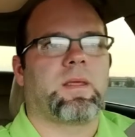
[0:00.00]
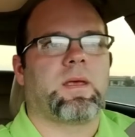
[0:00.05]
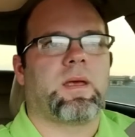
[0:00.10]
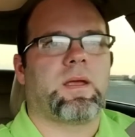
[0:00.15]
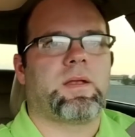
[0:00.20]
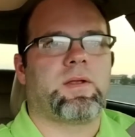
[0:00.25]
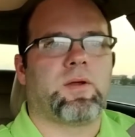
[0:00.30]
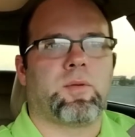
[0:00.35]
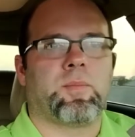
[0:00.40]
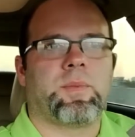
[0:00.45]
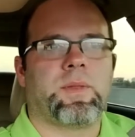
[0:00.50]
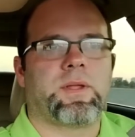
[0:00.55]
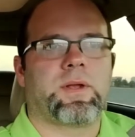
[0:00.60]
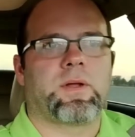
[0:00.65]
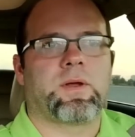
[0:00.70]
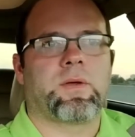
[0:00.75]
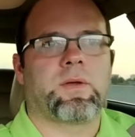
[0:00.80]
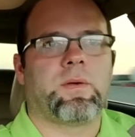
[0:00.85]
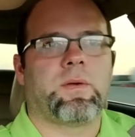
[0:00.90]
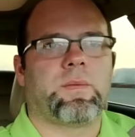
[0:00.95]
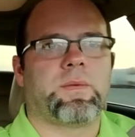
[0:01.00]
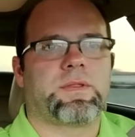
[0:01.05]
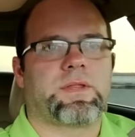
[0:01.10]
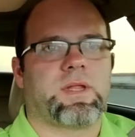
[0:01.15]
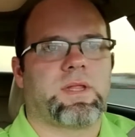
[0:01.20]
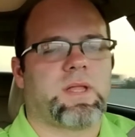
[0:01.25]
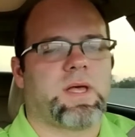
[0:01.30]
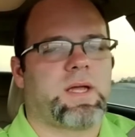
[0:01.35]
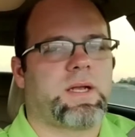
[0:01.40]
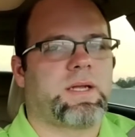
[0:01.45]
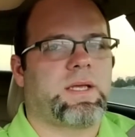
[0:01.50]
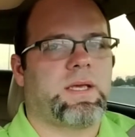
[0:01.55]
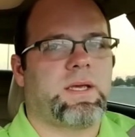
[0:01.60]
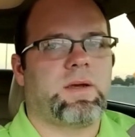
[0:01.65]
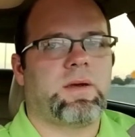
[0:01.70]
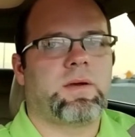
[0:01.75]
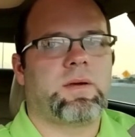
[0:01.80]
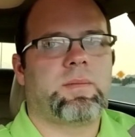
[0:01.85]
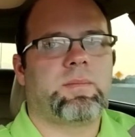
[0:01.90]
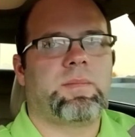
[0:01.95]
I don't plan on going with a lot of
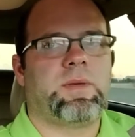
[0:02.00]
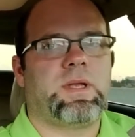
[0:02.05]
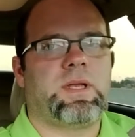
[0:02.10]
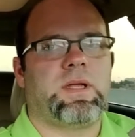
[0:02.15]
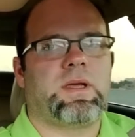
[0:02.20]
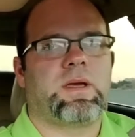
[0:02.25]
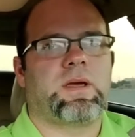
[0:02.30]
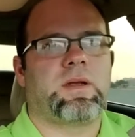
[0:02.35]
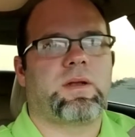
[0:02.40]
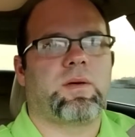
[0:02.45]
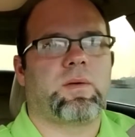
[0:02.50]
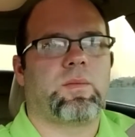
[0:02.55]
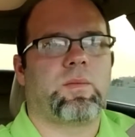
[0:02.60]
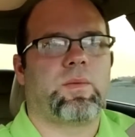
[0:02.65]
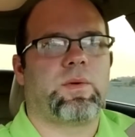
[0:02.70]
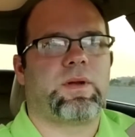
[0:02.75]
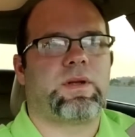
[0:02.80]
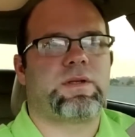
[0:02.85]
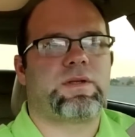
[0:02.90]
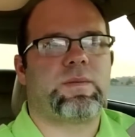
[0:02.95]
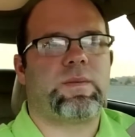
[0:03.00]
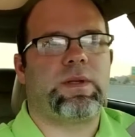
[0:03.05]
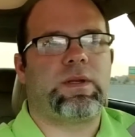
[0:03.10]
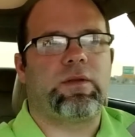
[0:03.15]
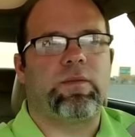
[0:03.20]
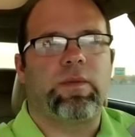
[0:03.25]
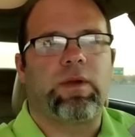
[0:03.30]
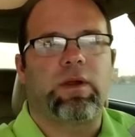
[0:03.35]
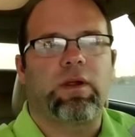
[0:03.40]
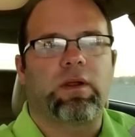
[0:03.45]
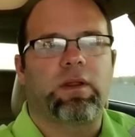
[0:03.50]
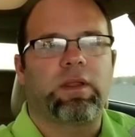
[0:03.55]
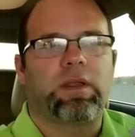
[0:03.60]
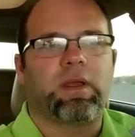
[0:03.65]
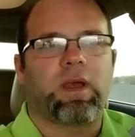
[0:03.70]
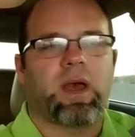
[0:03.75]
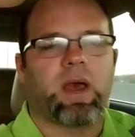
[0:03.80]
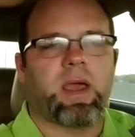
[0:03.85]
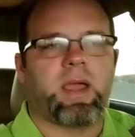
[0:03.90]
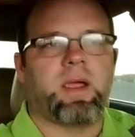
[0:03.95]
gear, meaning I don't want it to be numerically
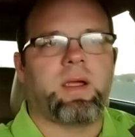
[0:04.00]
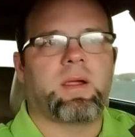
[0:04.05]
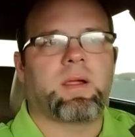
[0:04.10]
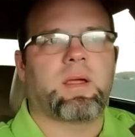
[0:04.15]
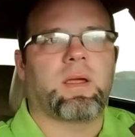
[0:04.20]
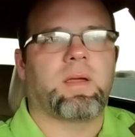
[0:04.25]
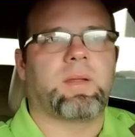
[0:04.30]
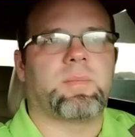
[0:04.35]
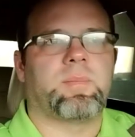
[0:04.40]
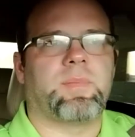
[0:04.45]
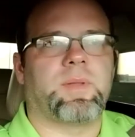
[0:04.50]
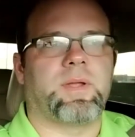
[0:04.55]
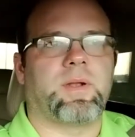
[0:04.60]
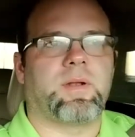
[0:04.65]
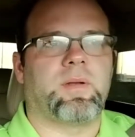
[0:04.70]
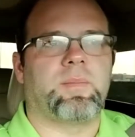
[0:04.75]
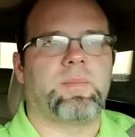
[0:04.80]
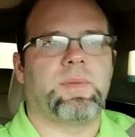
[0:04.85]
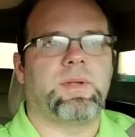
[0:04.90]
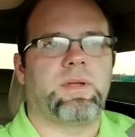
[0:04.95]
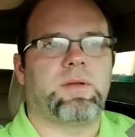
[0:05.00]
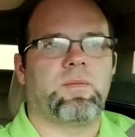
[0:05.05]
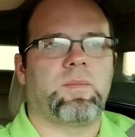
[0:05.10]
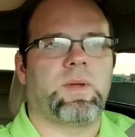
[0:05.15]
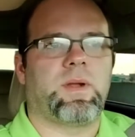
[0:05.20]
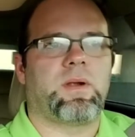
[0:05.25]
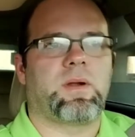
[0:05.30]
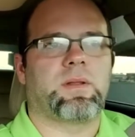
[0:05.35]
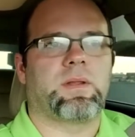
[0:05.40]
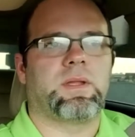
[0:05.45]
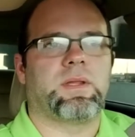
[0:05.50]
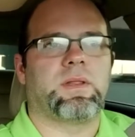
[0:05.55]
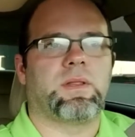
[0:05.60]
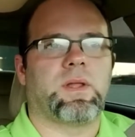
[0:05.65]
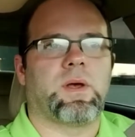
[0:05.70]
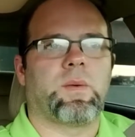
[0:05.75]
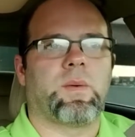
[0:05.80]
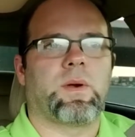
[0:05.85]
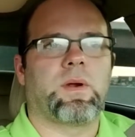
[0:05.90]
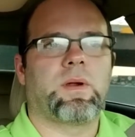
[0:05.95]
higher. I plan on it being numerically
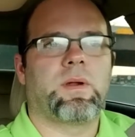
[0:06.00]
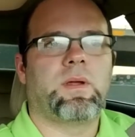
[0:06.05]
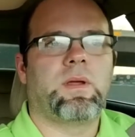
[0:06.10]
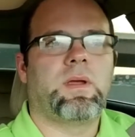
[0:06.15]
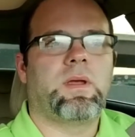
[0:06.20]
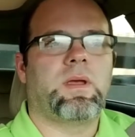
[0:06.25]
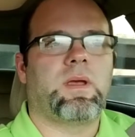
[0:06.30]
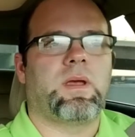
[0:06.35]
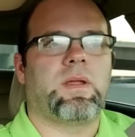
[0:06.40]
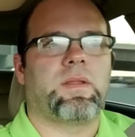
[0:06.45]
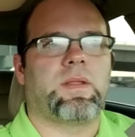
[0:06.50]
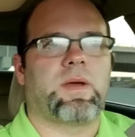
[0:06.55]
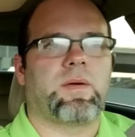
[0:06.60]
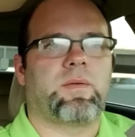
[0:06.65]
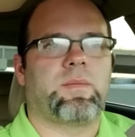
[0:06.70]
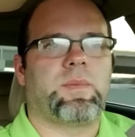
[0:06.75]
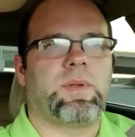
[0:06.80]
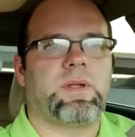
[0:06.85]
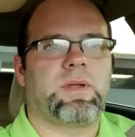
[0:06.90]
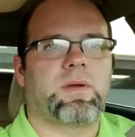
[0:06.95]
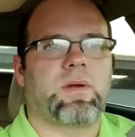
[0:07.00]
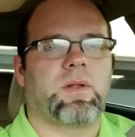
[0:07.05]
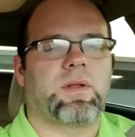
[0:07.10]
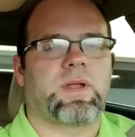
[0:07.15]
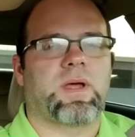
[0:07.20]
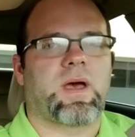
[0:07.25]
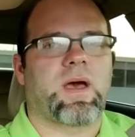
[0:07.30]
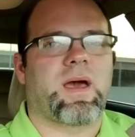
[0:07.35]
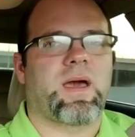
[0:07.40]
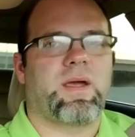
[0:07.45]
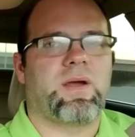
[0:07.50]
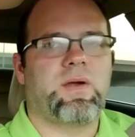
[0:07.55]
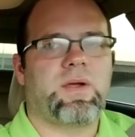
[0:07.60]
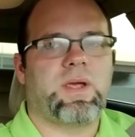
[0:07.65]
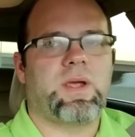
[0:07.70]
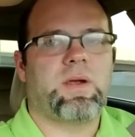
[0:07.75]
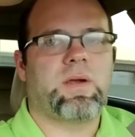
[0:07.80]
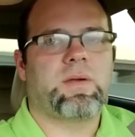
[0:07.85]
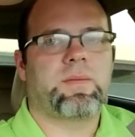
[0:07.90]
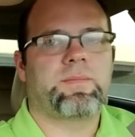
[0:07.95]
lower, and that would be called a higher
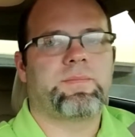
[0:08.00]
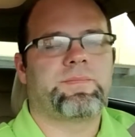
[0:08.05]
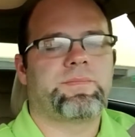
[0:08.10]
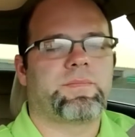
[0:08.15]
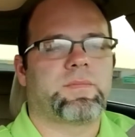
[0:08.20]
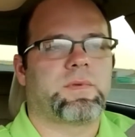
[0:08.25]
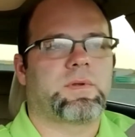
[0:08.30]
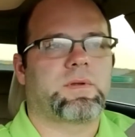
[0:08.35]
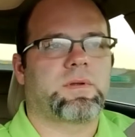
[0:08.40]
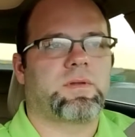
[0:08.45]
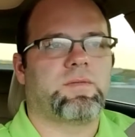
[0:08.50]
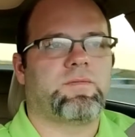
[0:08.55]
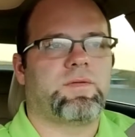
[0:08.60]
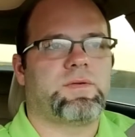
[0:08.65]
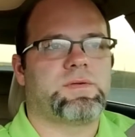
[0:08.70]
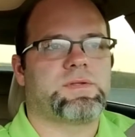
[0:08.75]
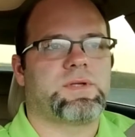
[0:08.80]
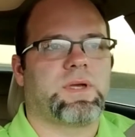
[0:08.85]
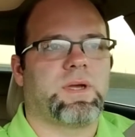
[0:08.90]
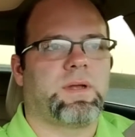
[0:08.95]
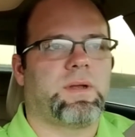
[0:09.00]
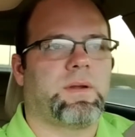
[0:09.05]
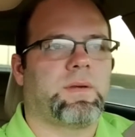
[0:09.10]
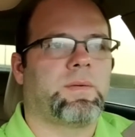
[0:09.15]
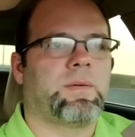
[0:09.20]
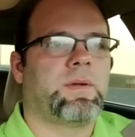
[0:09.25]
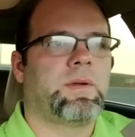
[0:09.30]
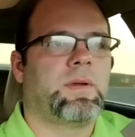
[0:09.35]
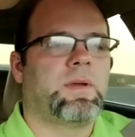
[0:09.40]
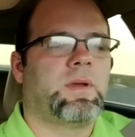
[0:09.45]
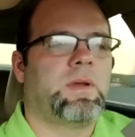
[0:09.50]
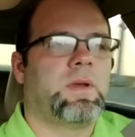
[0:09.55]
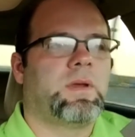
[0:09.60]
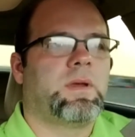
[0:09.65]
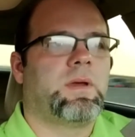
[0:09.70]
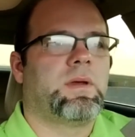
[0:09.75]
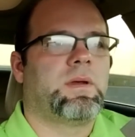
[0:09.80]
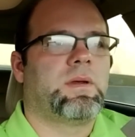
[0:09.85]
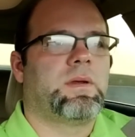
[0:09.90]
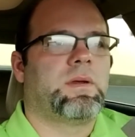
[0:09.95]
gear. Confusing, I
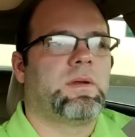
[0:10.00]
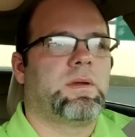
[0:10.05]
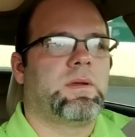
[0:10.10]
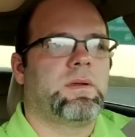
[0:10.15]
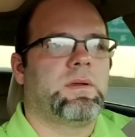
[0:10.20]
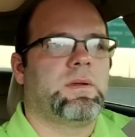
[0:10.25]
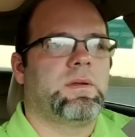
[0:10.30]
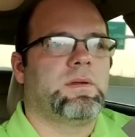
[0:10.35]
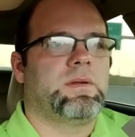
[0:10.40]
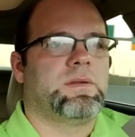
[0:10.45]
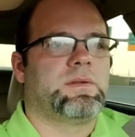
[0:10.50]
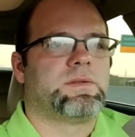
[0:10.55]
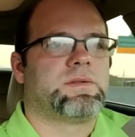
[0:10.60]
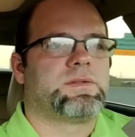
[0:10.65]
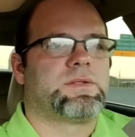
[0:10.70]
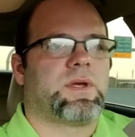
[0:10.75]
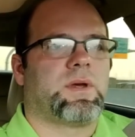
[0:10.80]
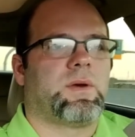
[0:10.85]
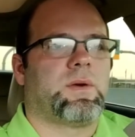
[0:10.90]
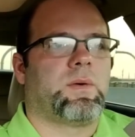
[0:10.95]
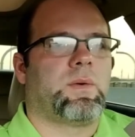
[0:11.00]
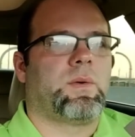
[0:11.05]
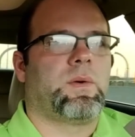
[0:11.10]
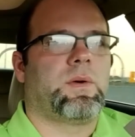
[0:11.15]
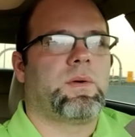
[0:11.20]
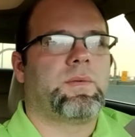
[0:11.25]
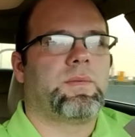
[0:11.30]
know. So